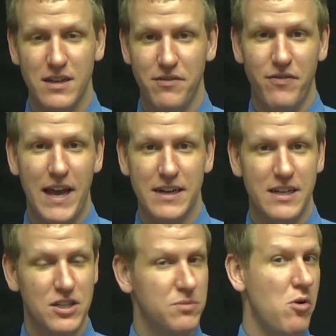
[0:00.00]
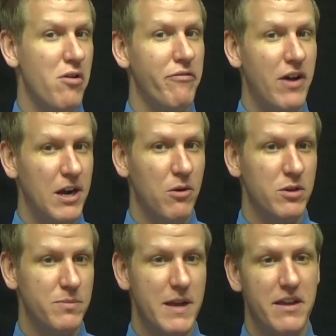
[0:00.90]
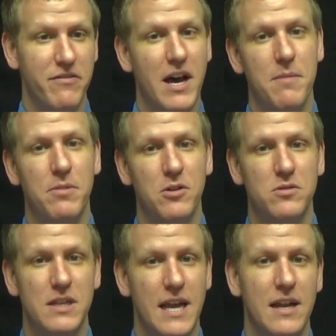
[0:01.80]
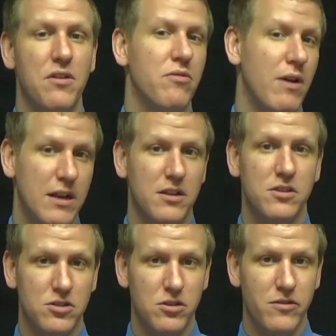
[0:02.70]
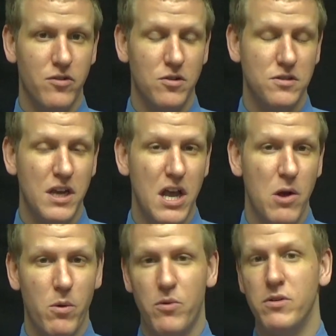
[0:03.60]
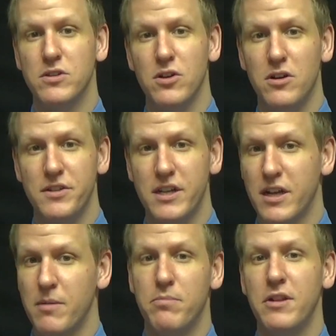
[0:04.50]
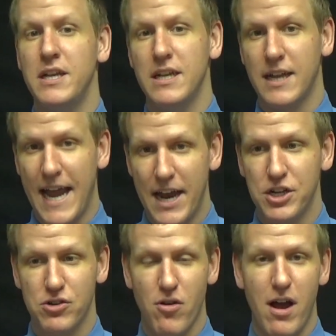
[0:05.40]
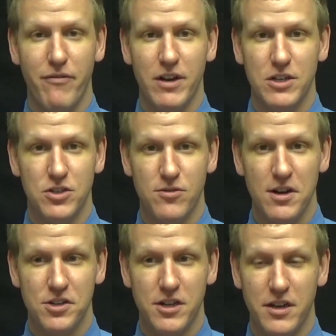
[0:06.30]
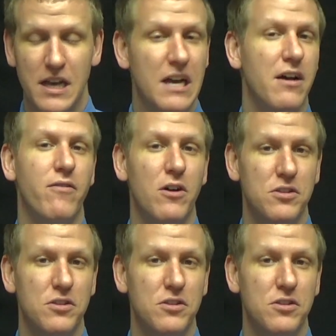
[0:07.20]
In fact, a small fire which may have not posed any threat to the servers would result in a complete and catastrophic destruction of all